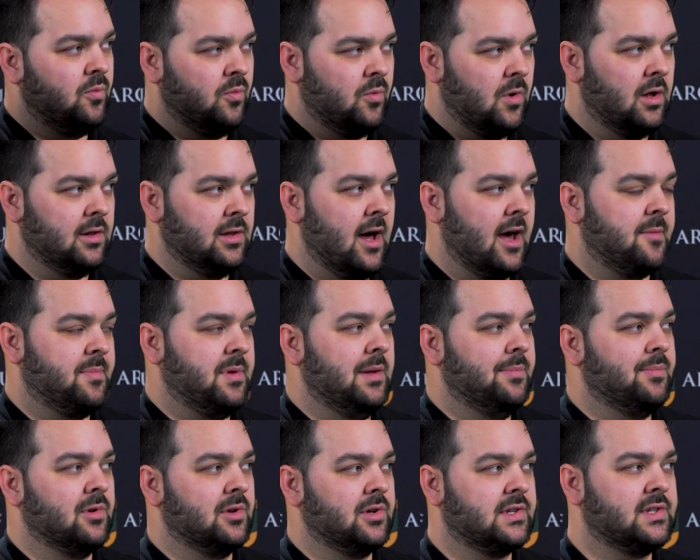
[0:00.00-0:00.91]
a lot of
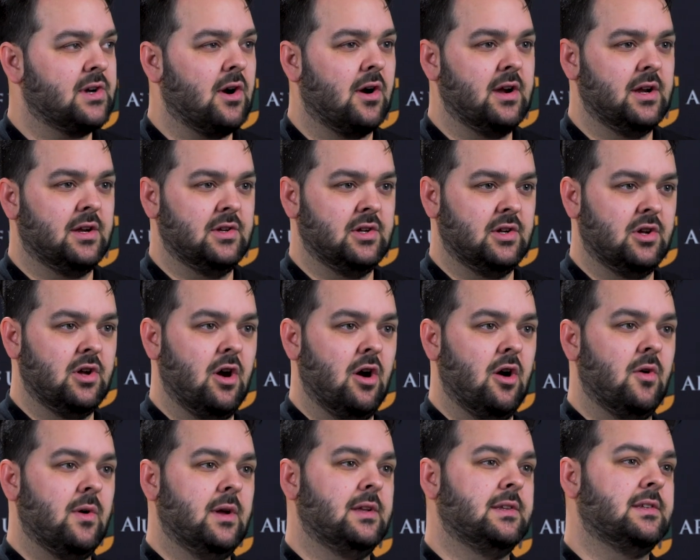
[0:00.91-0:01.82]
people are starting to
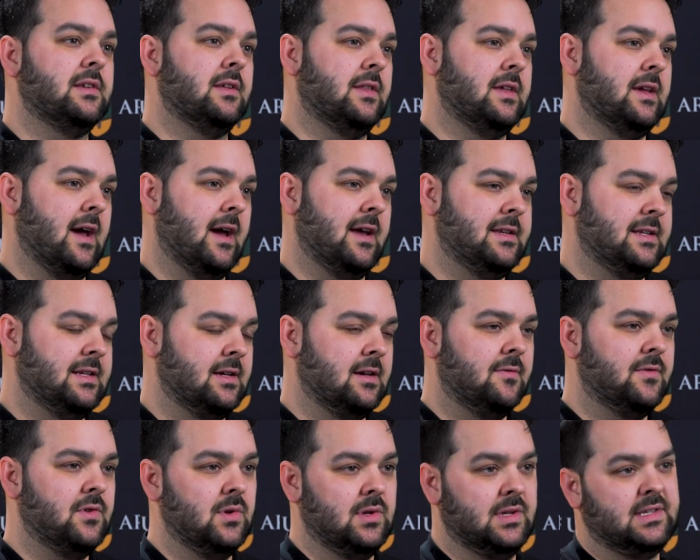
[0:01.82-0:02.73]
go into the idea
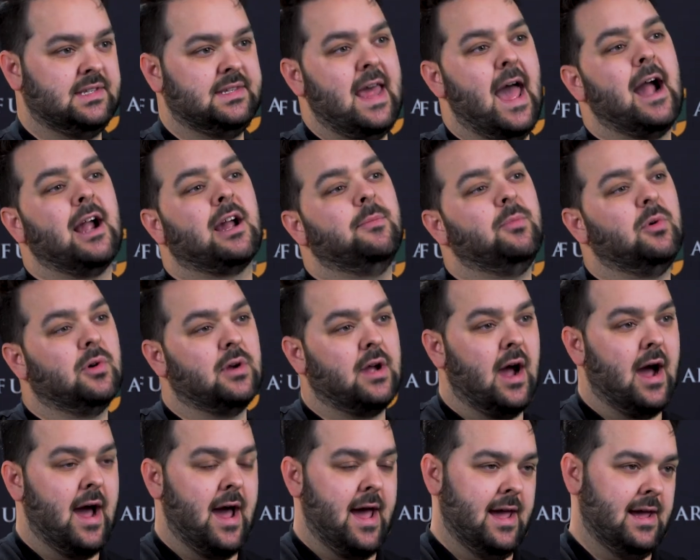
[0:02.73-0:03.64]
of doing stackable
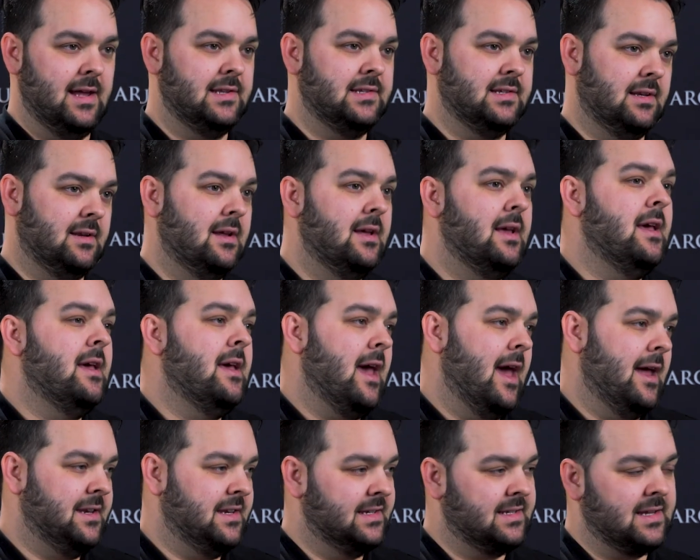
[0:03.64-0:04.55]
guides
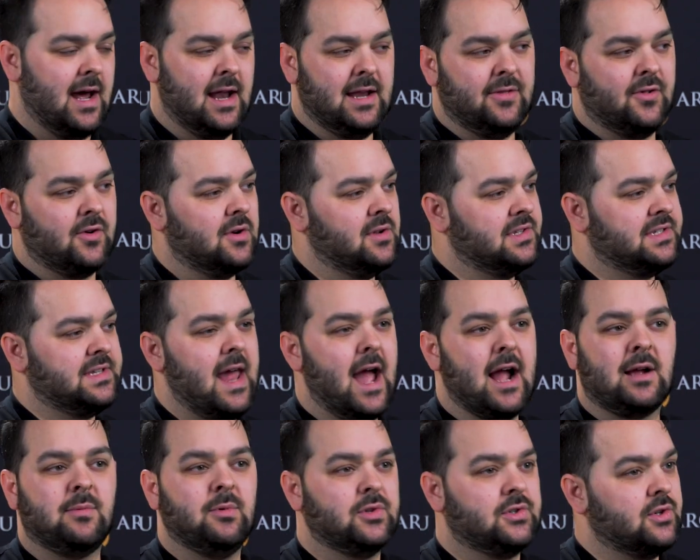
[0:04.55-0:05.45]
and designing their own
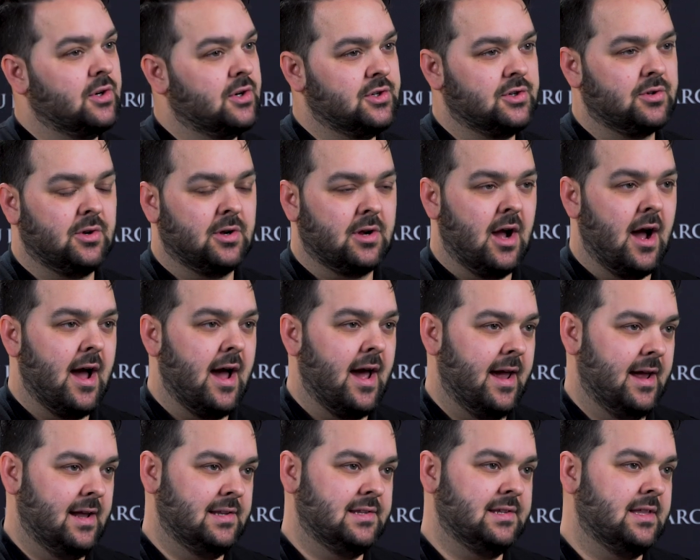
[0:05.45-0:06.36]
stackable surgical
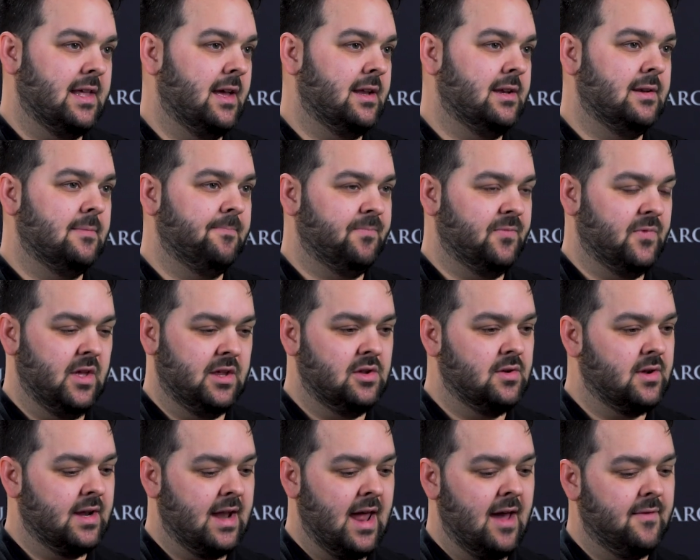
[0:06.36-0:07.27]
guides that
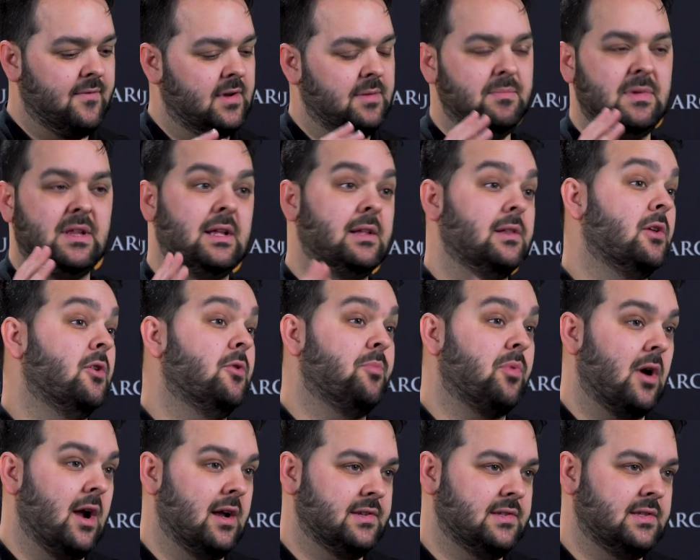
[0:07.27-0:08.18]
you can have an immediate load
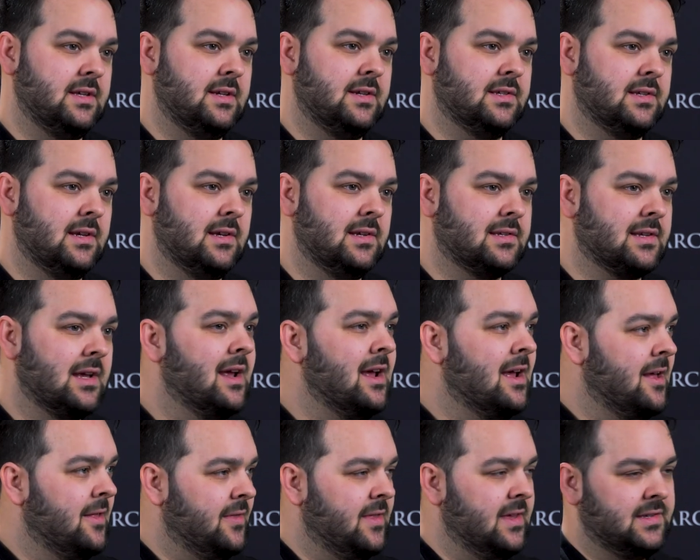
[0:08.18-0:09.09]
prosthesis.
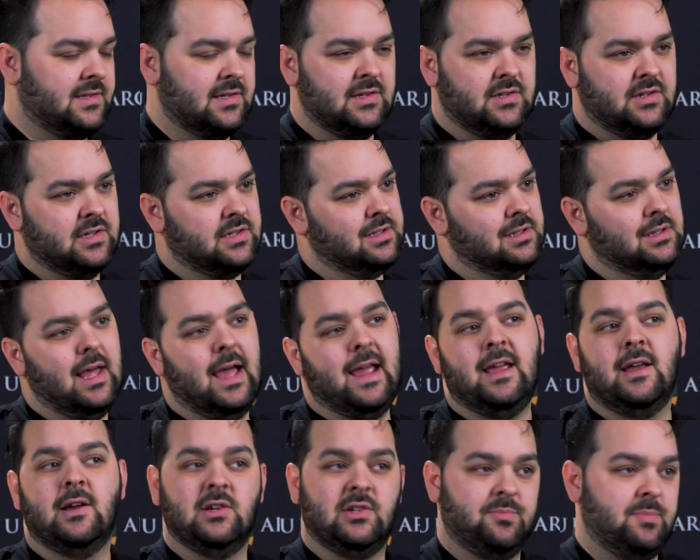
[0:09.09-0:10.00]
This is just light
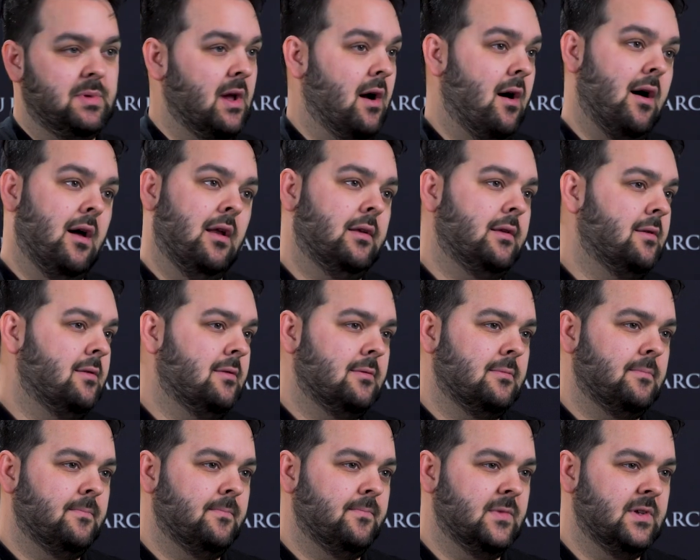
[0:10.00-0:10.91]
years beyond.
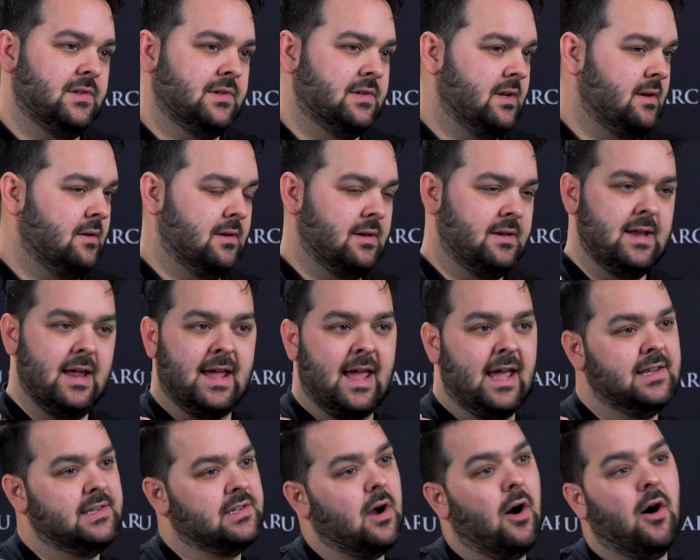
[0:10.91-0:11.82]
This
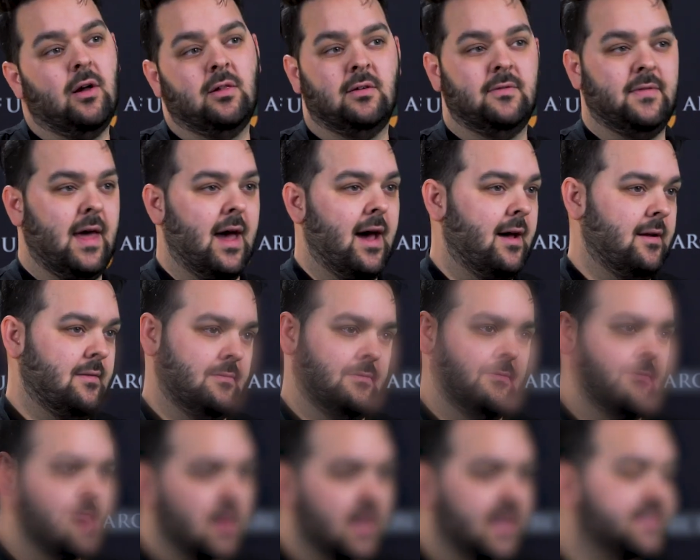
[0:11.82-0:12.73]
negates all of that.
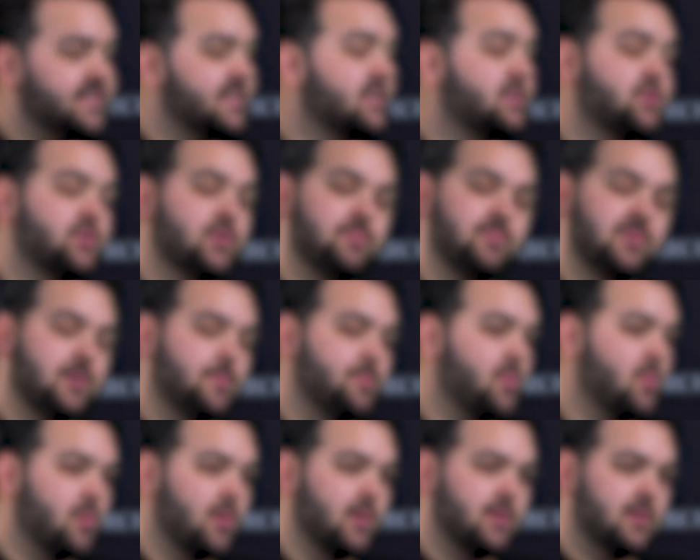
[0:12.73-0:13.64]
It's extremely
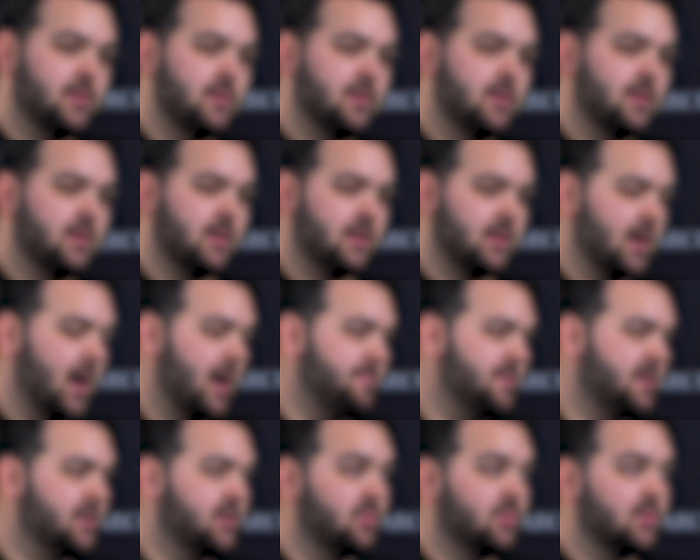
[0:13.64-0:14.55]
important. I
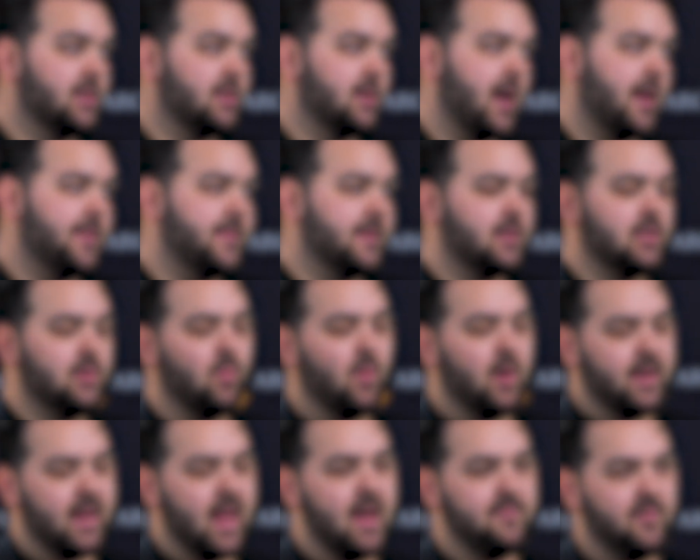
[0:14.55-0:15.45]
mean, I think you
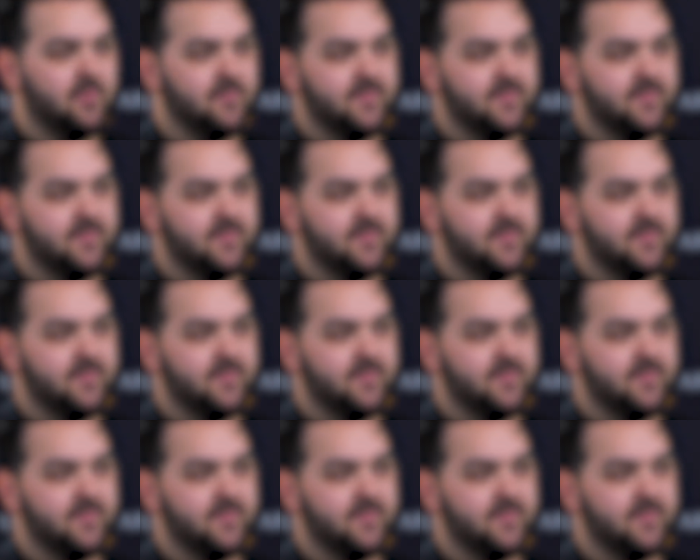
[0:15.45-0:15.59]
want to have a